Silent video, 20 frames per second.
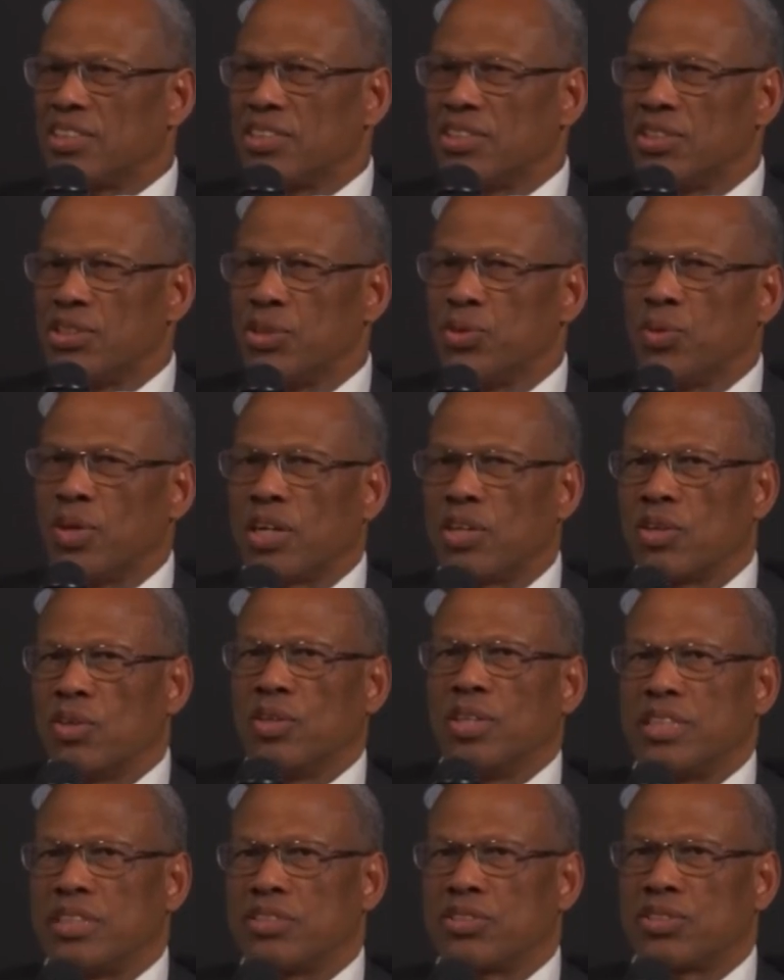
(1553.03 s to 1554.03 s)
you are
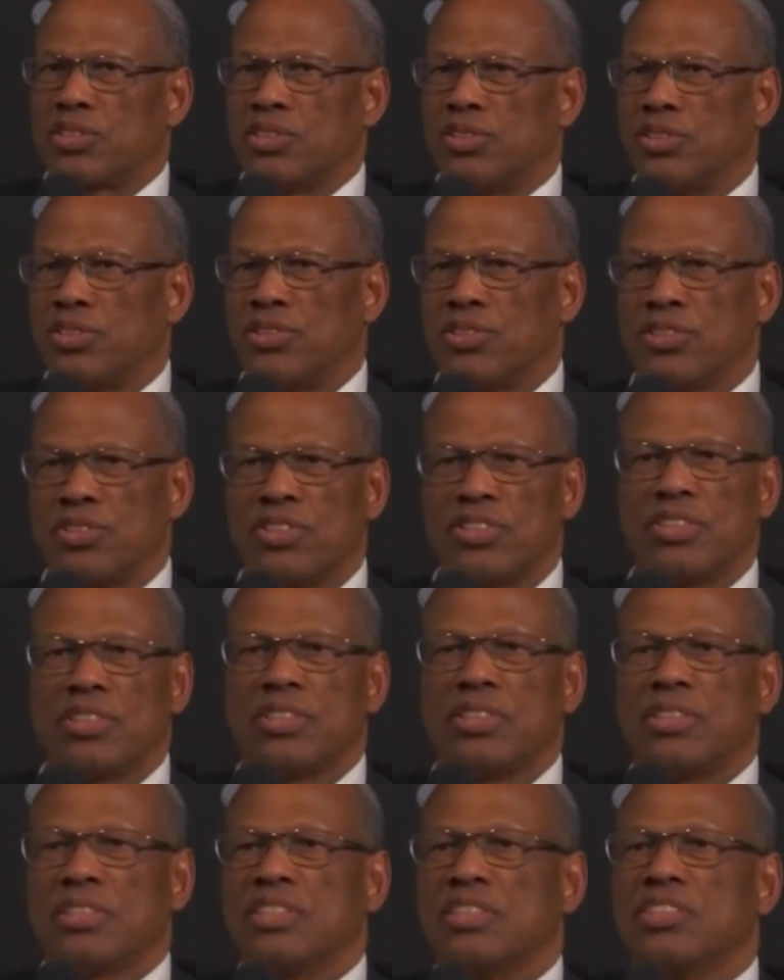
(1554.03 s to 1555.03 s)
going to
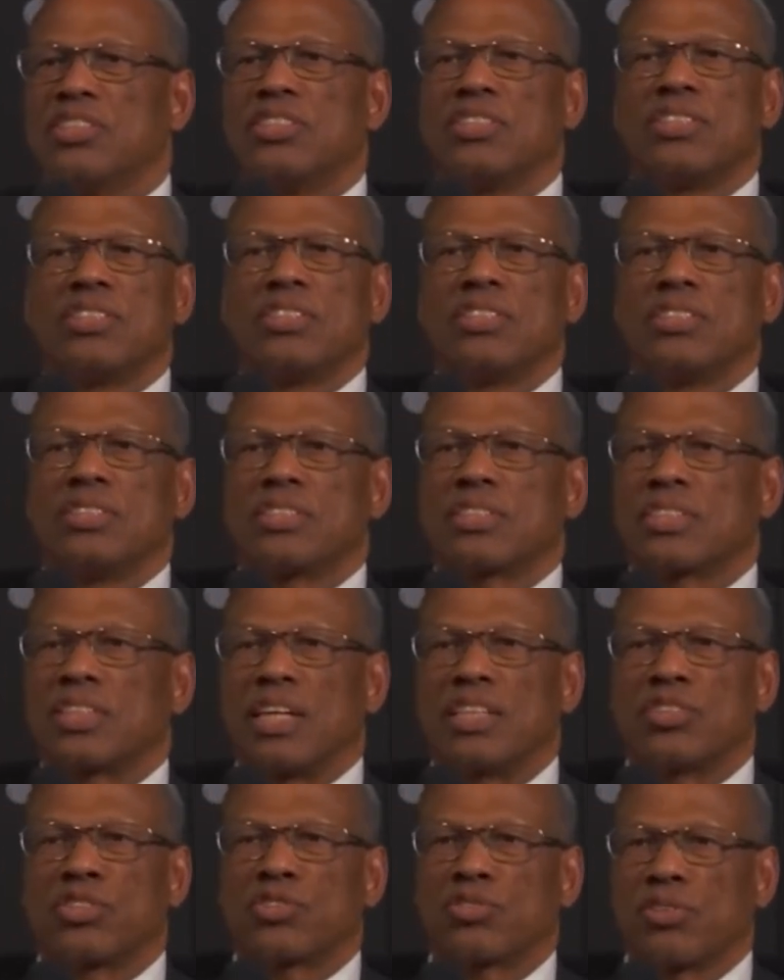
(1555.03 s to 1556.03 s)

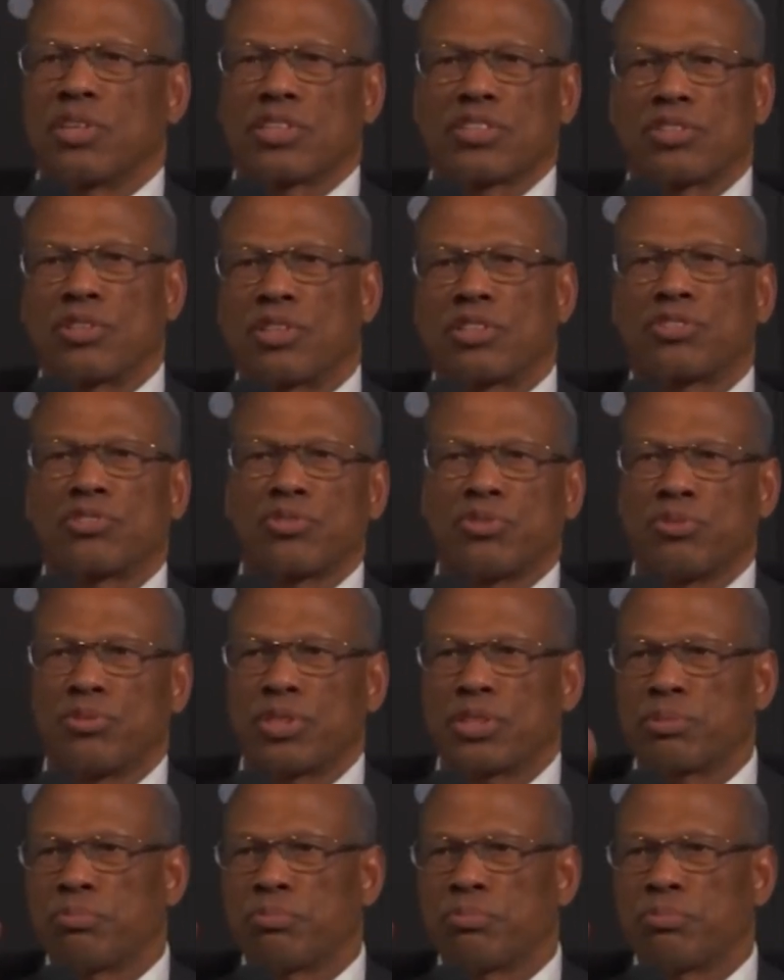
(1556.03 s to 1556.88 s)
SunTrust or Truist